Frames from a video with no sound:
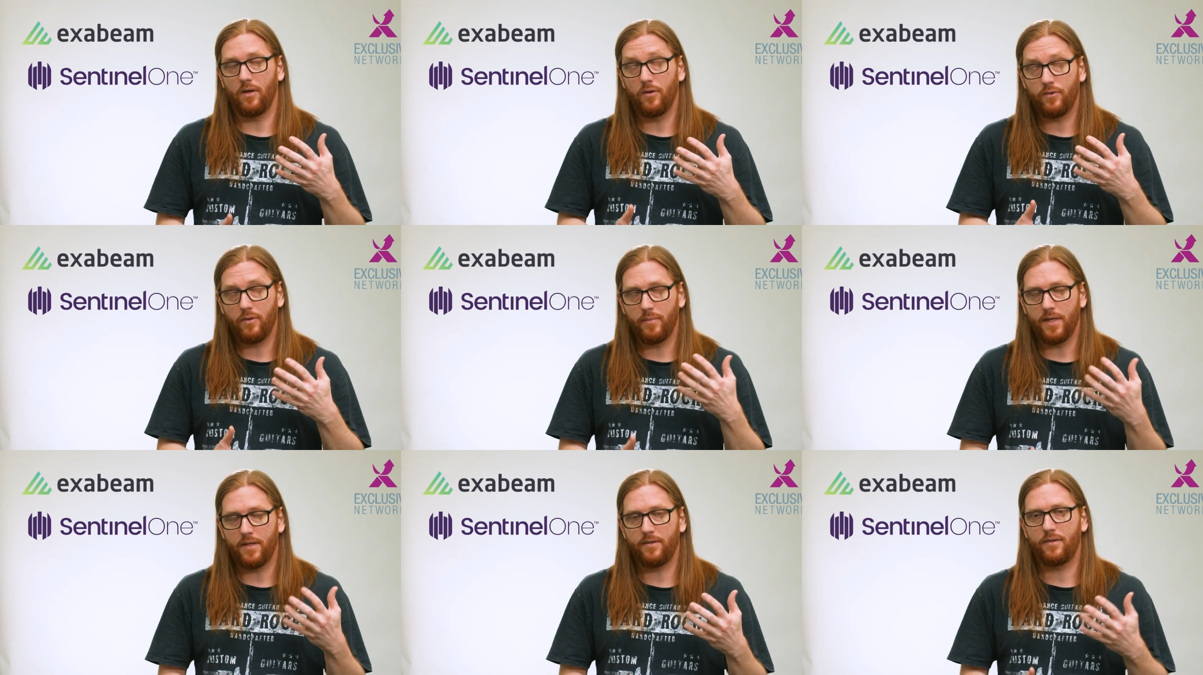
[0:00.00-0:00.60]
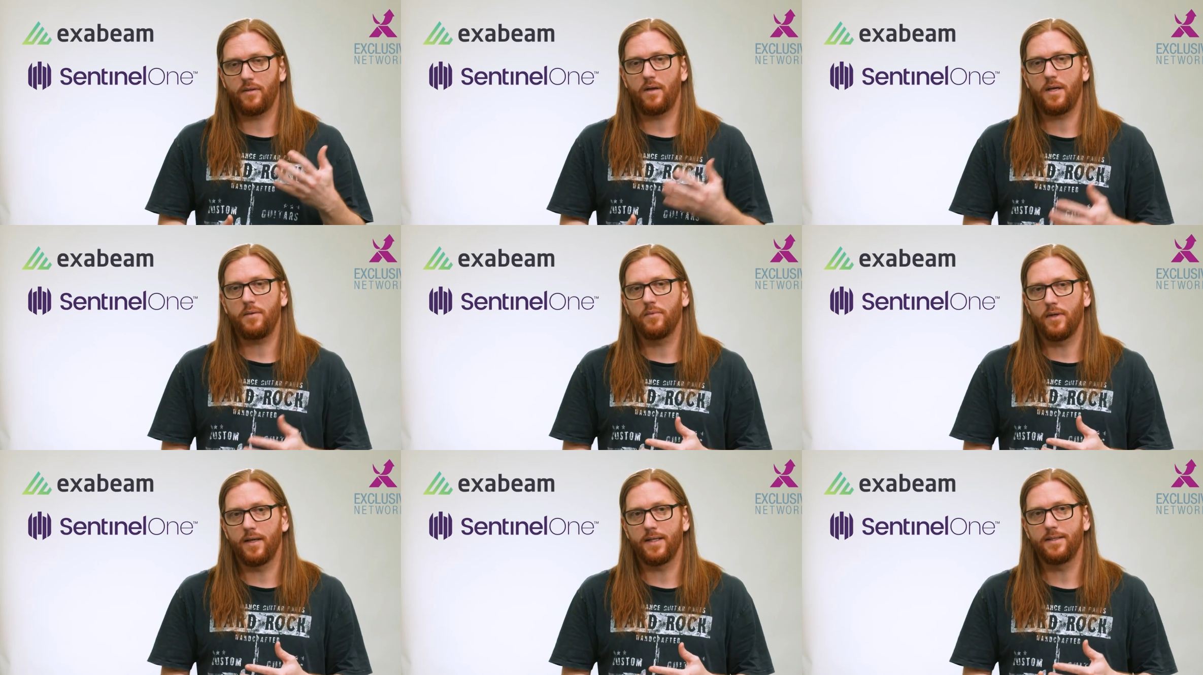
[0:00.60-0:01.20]
automated
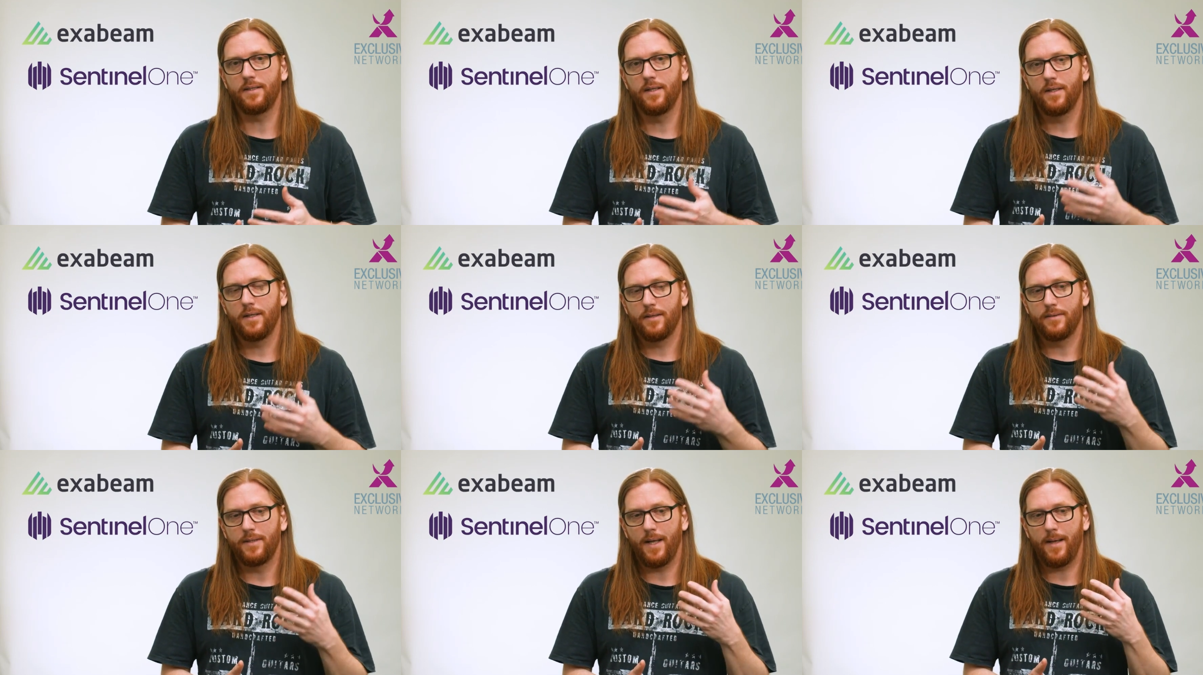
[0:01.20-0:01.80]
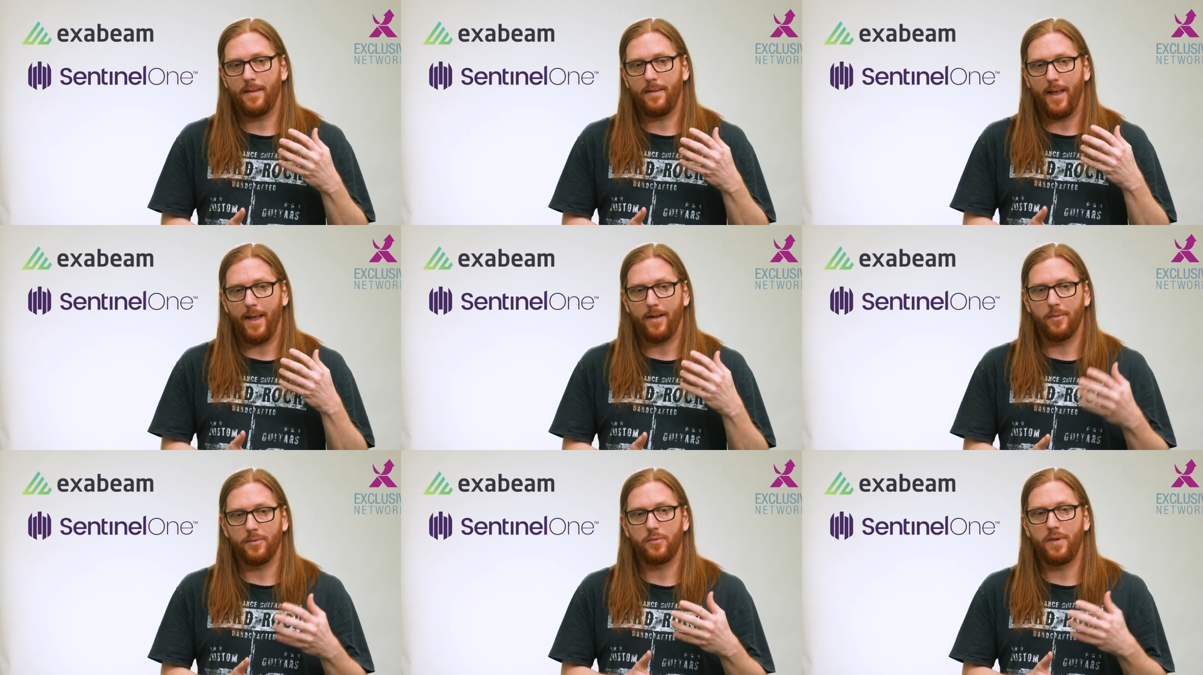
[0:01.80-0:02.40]
timeline that
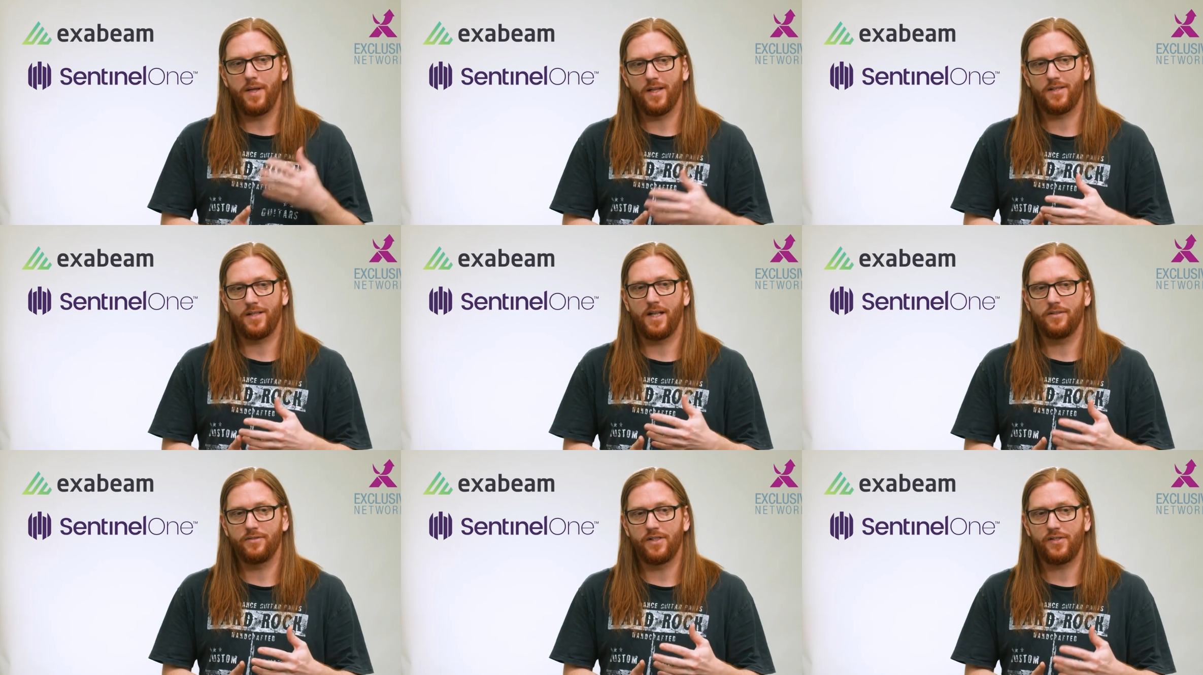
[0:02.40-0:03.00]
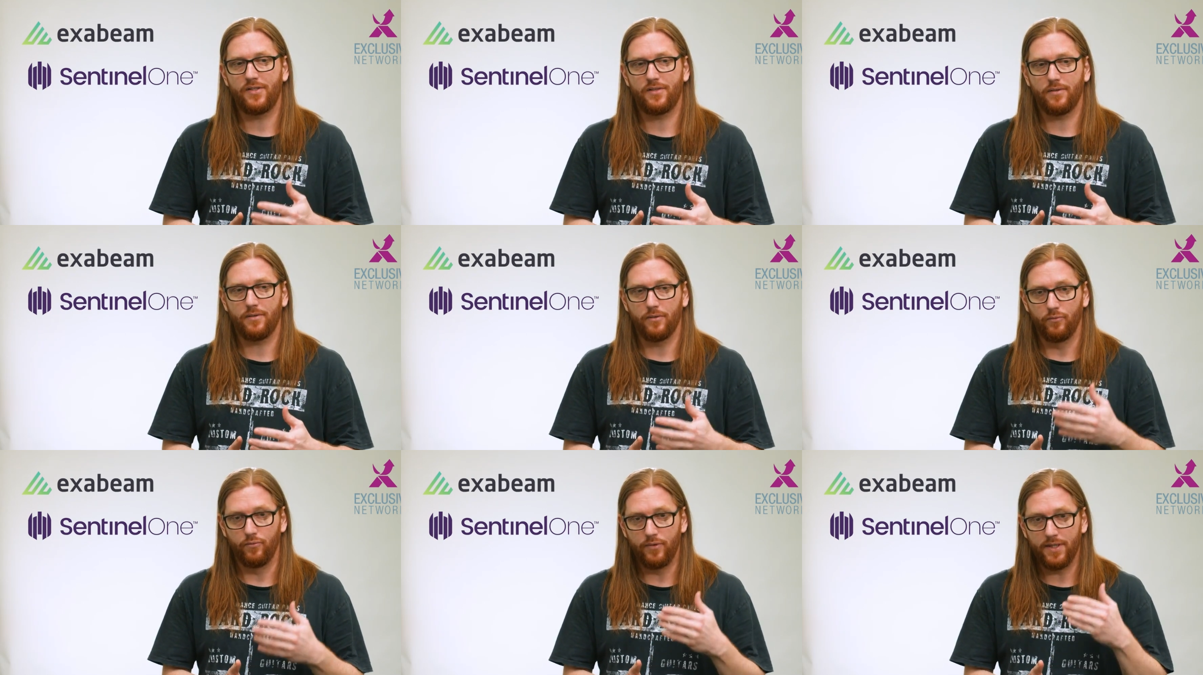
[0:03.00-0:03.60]
helps me as an analyst
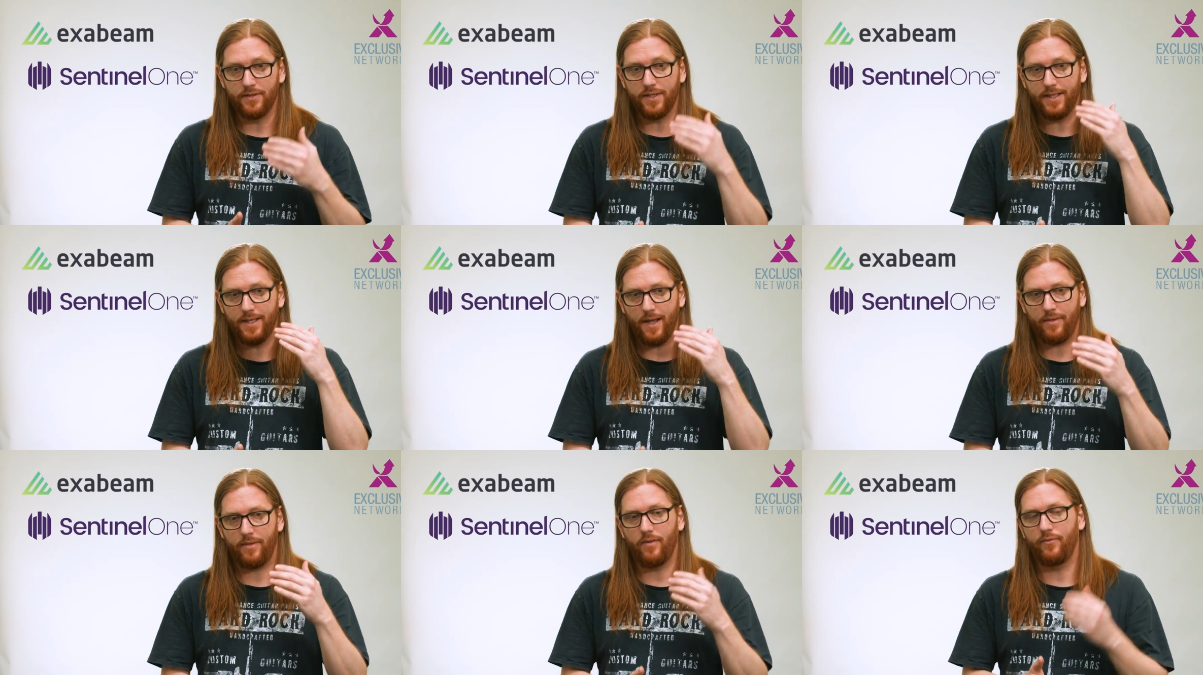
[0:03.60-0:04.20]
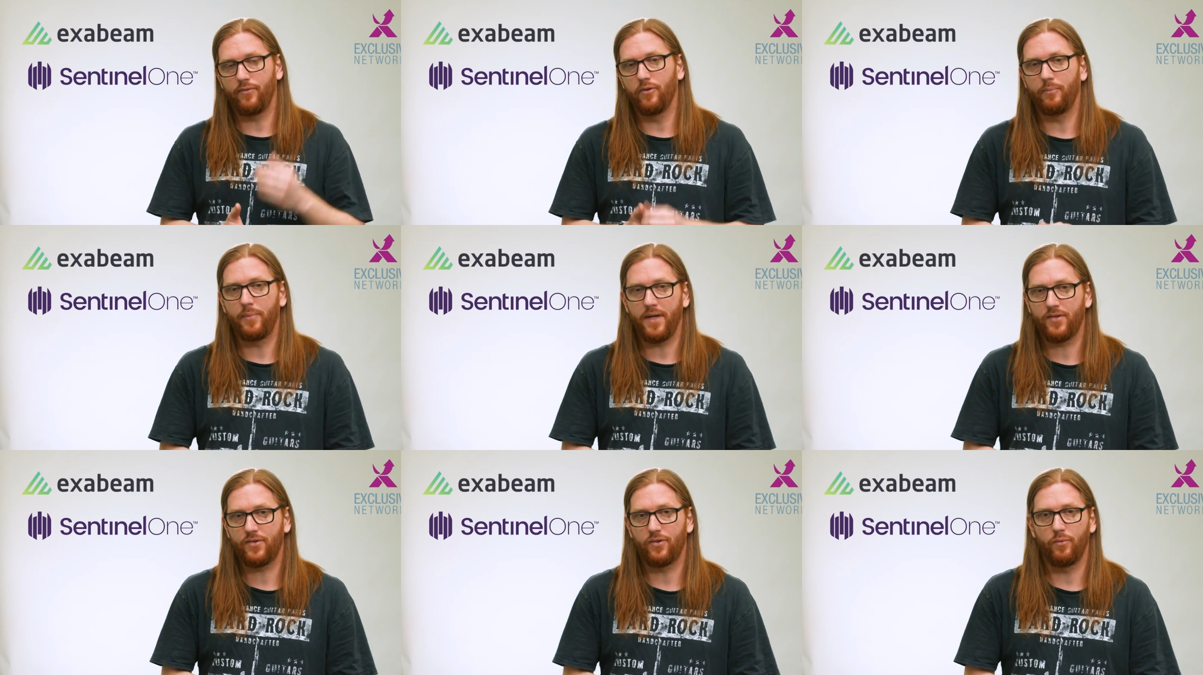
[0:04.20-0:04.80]
really get the full
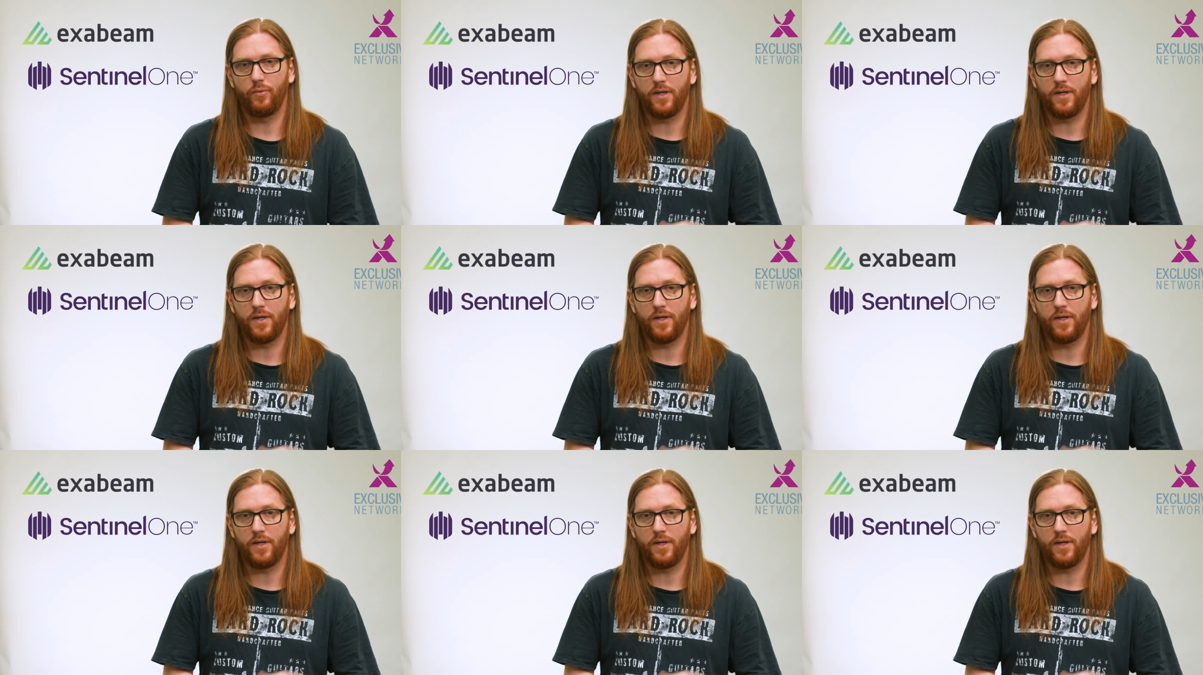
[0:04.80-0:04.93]
picture.